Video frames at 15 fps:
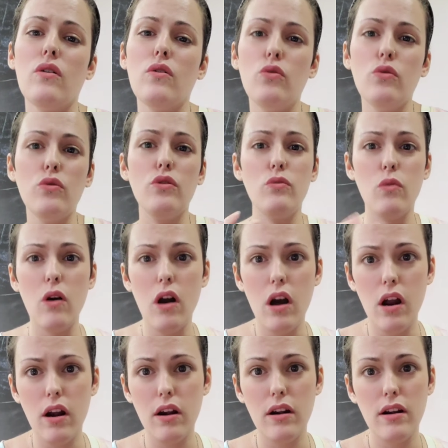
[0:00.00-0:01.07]
who you
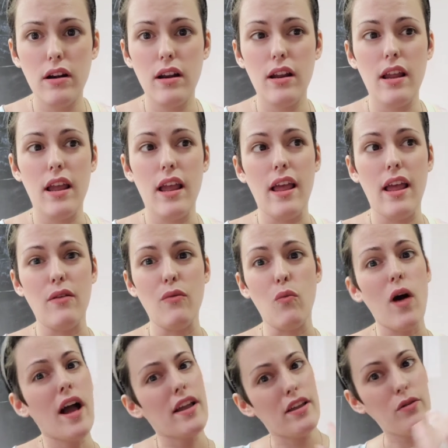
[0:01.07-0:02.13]
are and
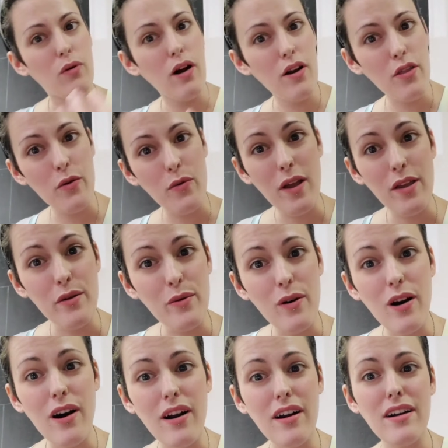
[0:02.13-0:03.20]
why you are the way you
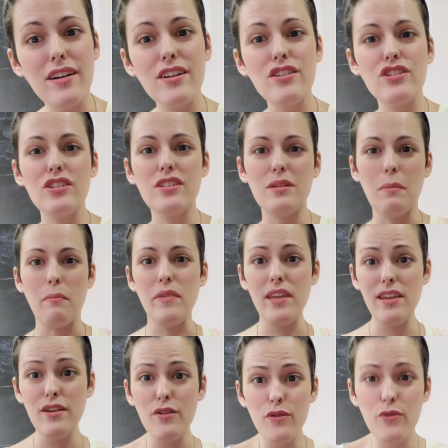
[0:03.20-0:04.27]
are, just
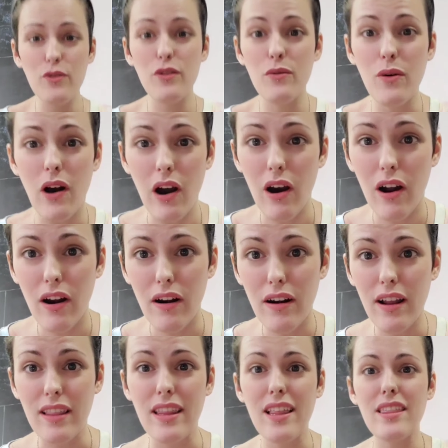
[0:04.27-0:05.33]
be who you
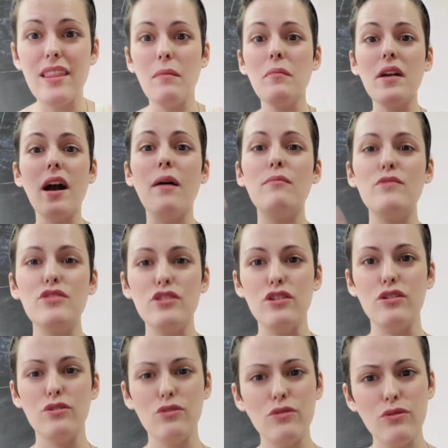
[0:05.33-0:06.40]
are. Let them come to
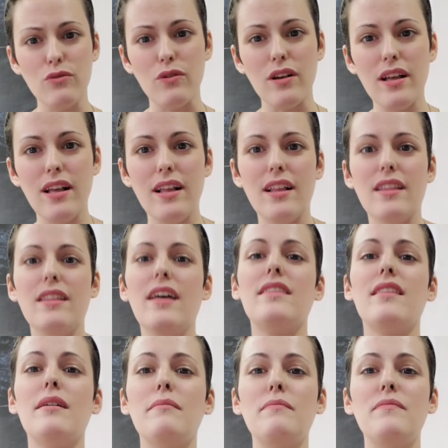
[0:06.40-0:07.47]
you.
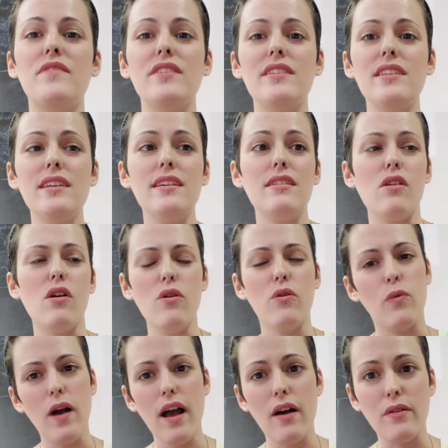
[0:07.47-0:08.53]
Let them see, oh
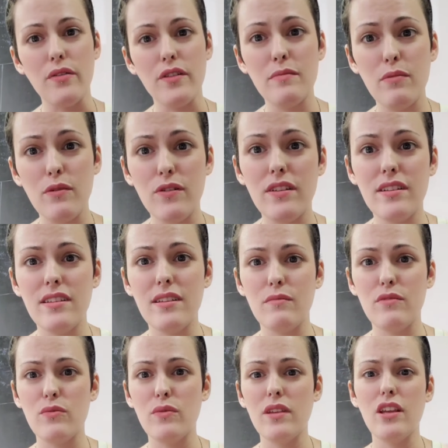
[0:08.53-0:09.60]
wow, this person
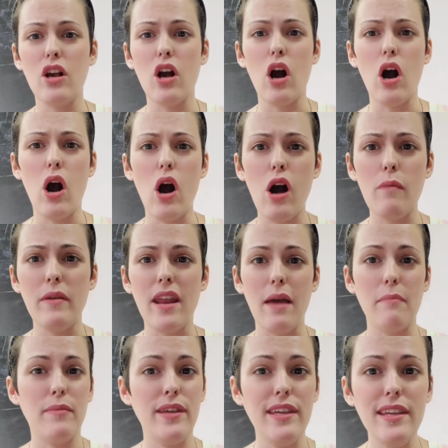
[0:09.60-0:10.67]
seems really calm and
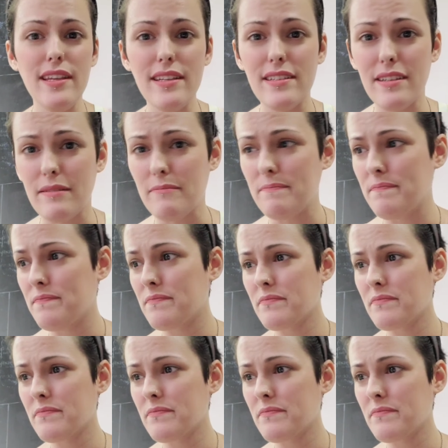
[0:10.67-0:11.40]
at peace and